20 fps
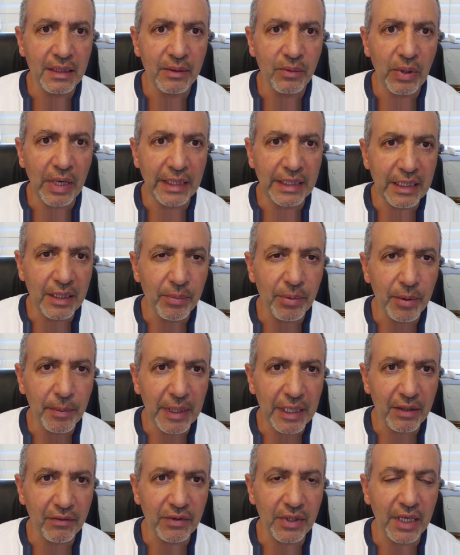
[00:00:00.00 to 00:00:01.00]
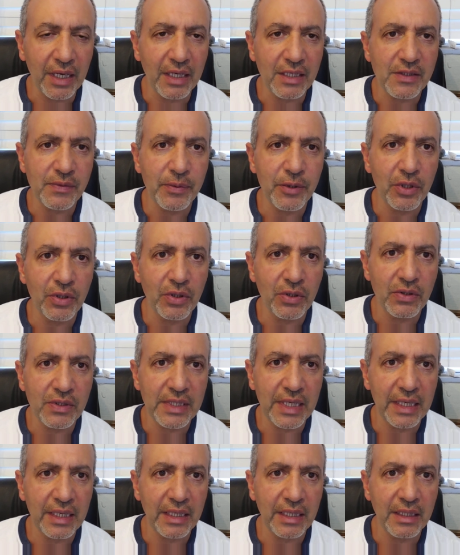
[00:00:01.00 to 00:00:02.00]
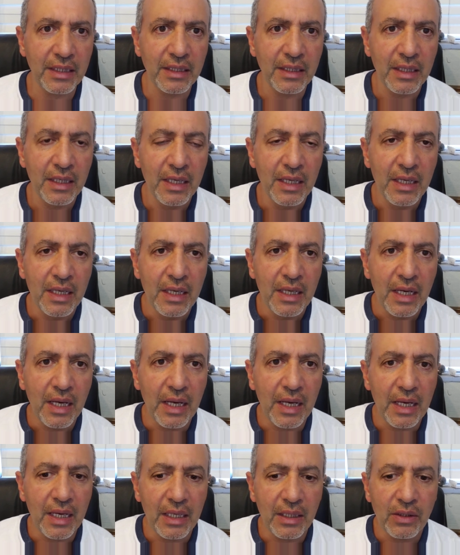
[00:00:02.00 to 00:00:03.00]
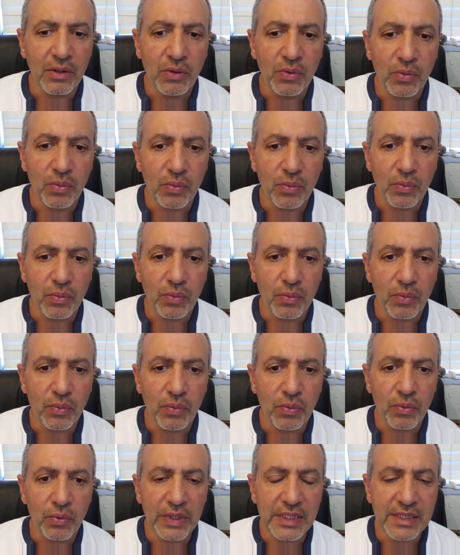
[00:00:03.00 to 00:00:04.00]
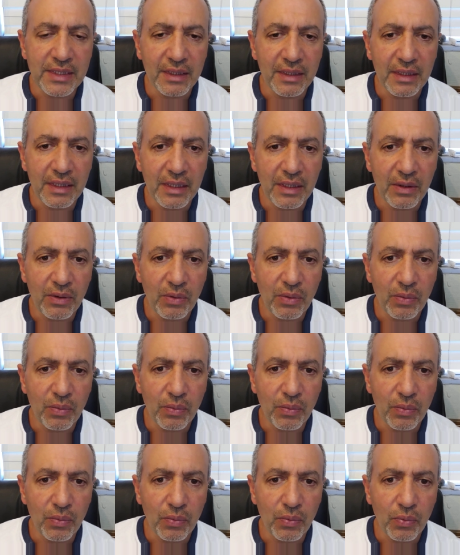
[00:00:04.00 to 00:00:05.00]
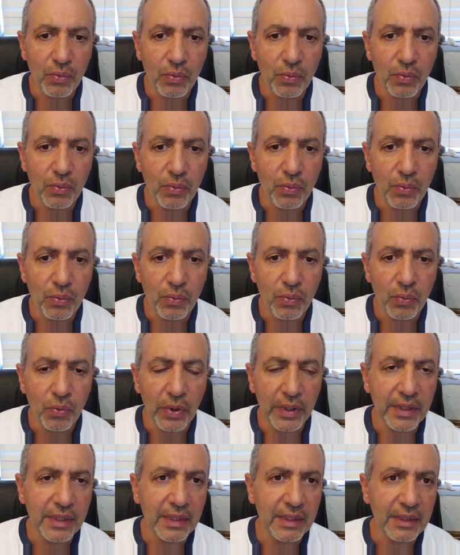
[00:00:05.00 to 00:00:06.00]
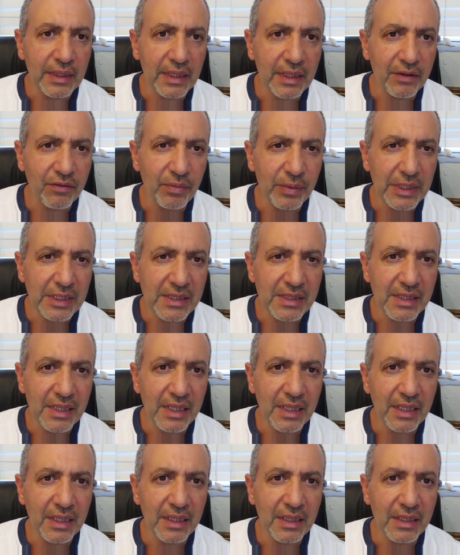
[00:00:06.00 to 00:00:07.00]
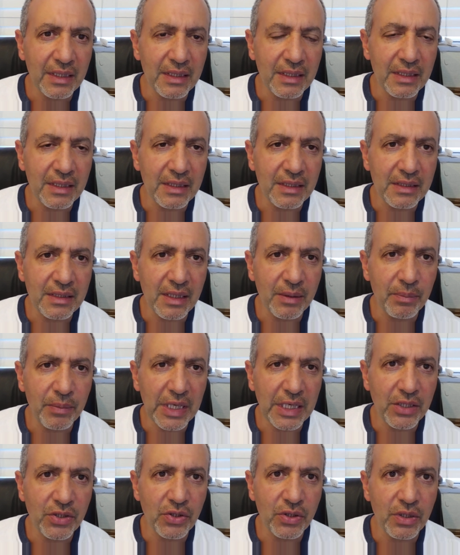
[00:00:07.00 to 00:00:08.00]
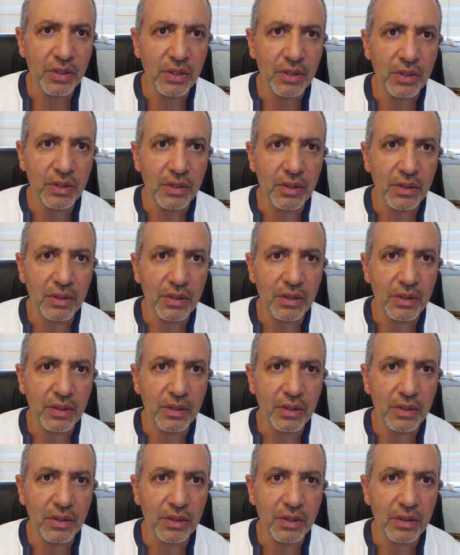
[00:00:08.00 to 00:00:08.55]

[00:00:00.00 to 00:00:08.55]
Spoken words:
I keep them out of the hospital setting. And recently, one thing that I've been seeing is a major